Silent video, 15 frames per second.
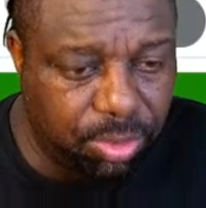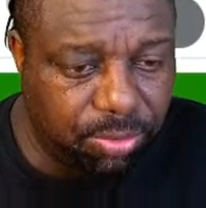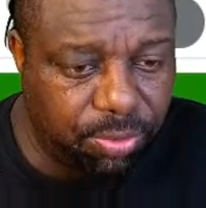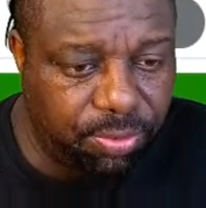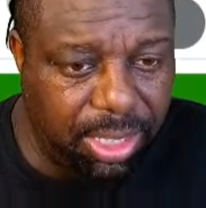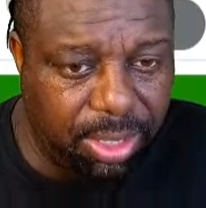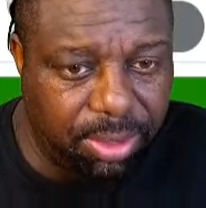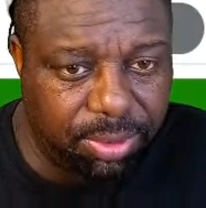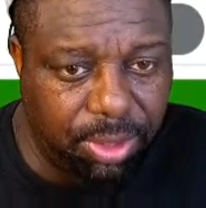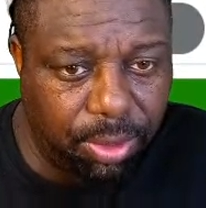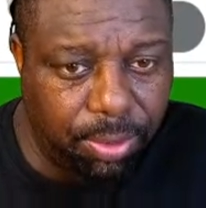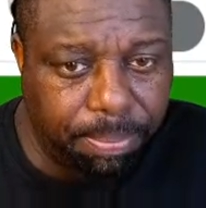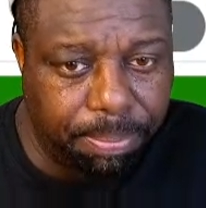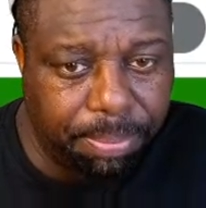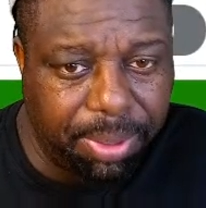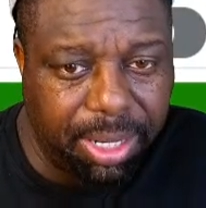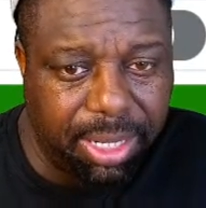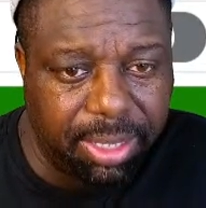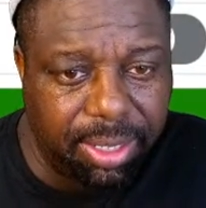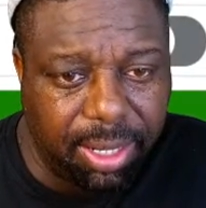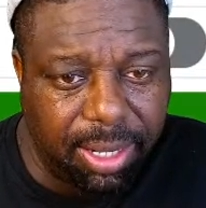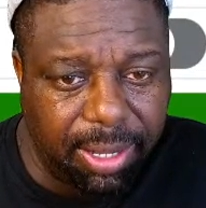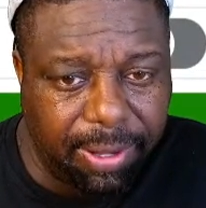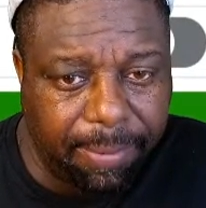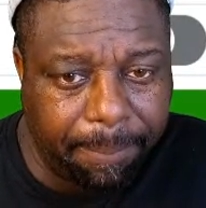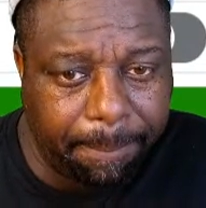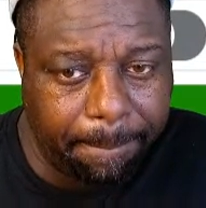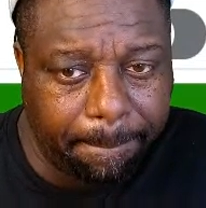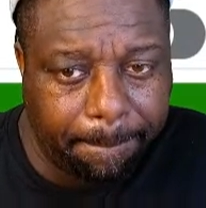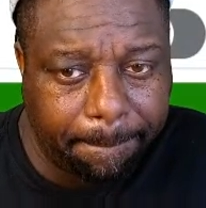Truthfully, I don't know. But
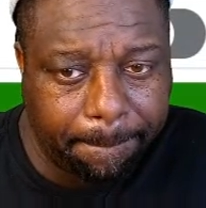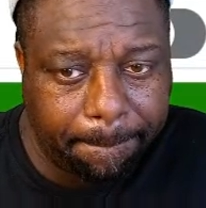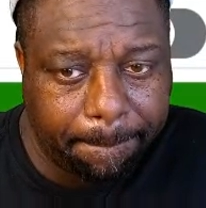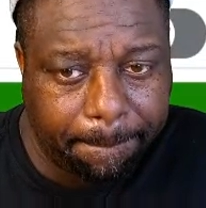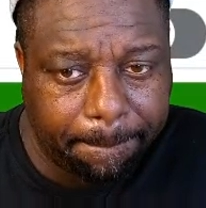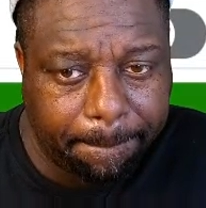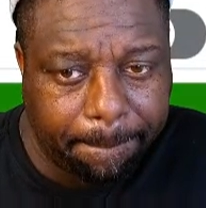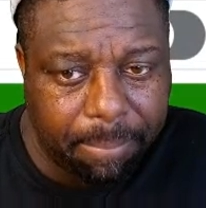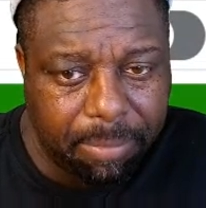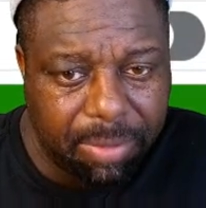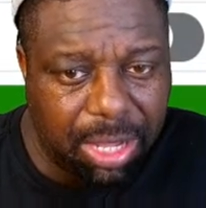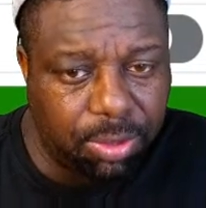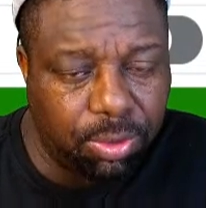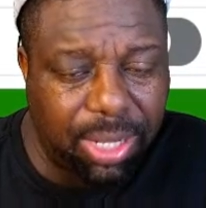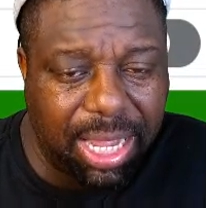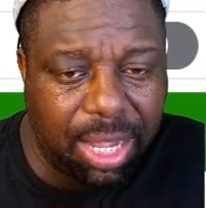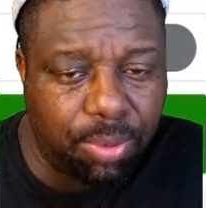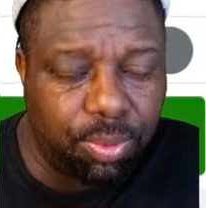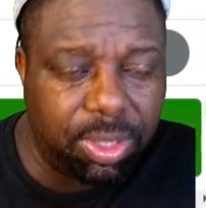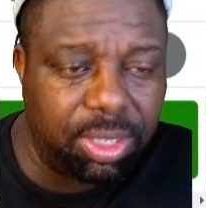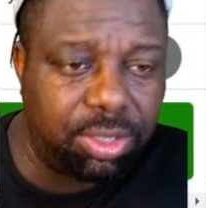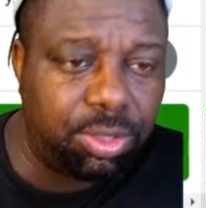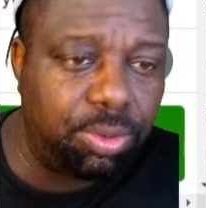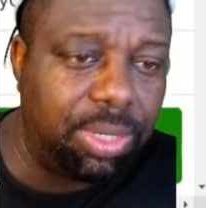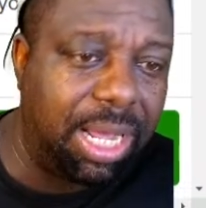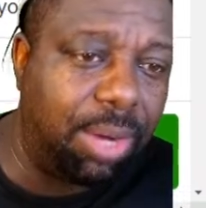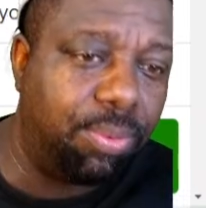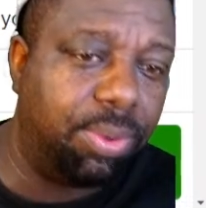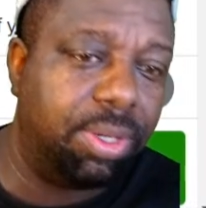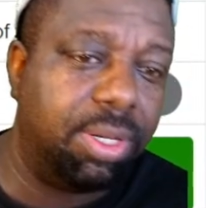I don't know how I want to do
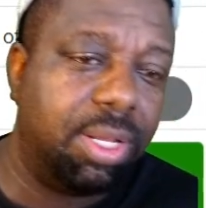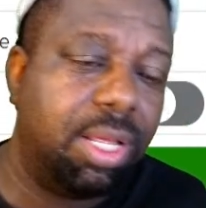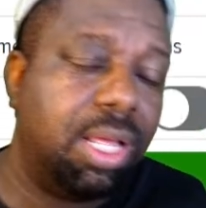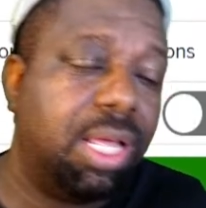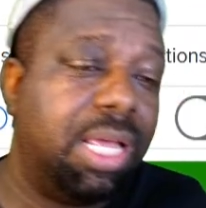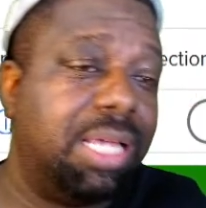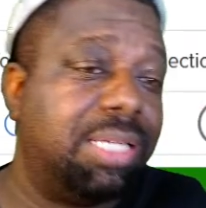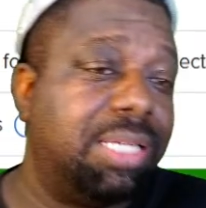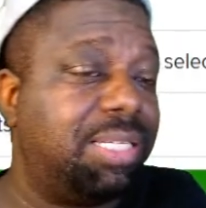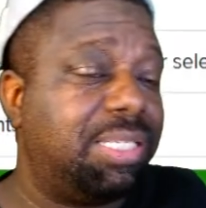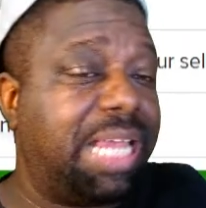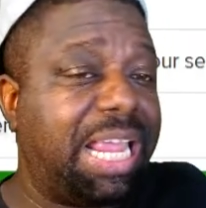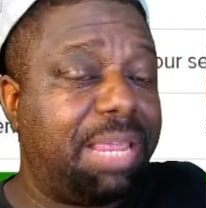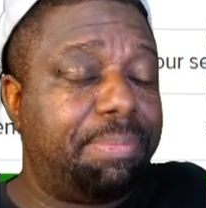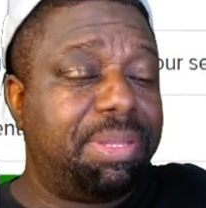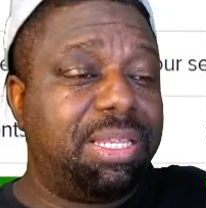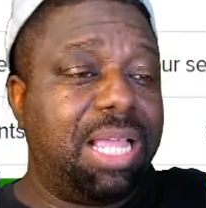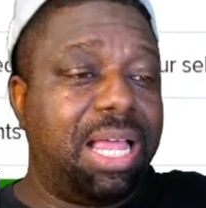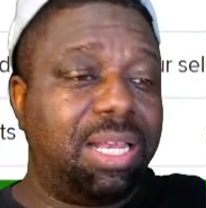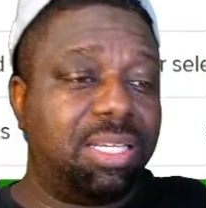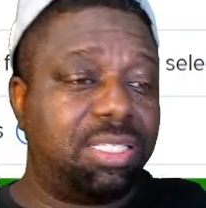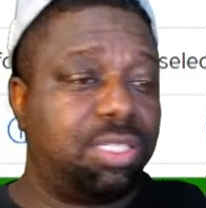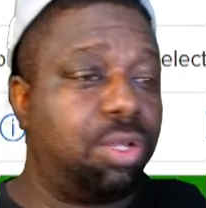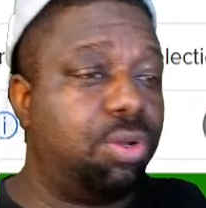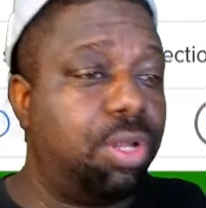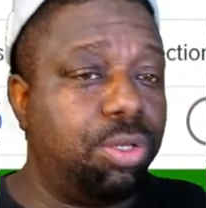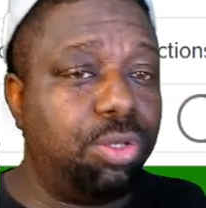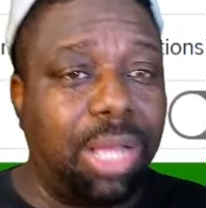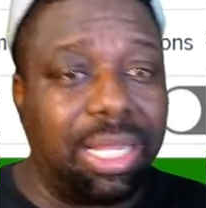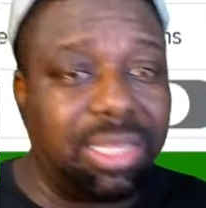that one. It's the Dame and Giannis show
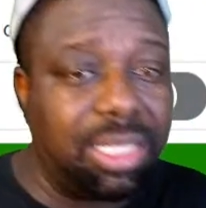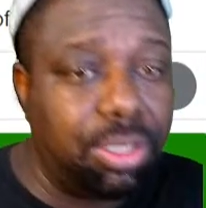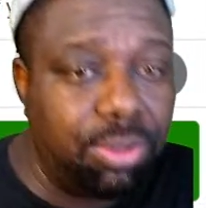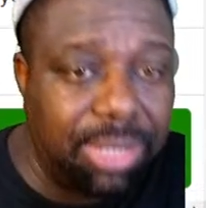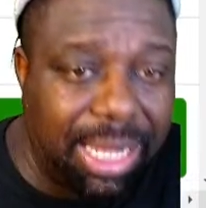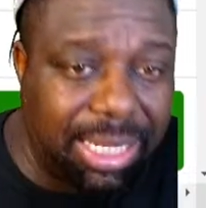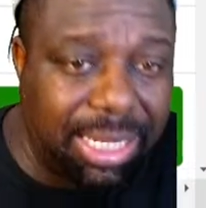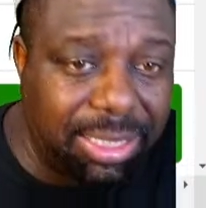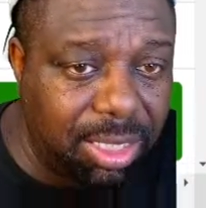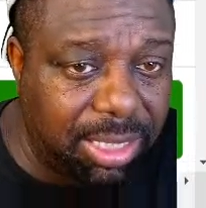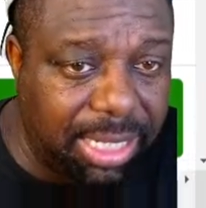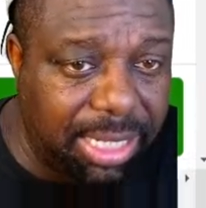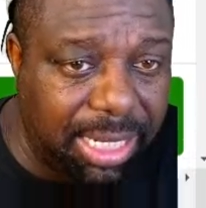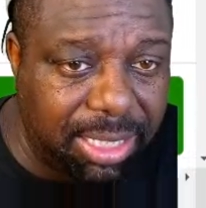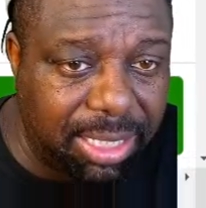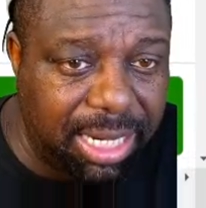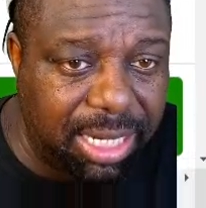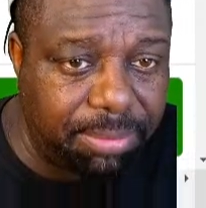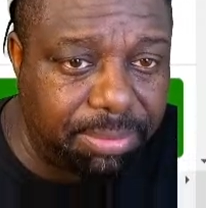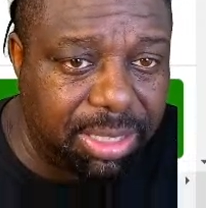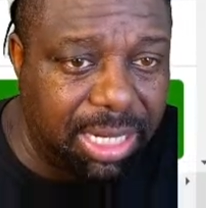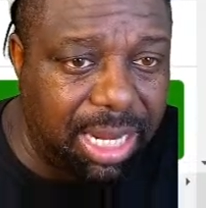though. I think you got to look at Dame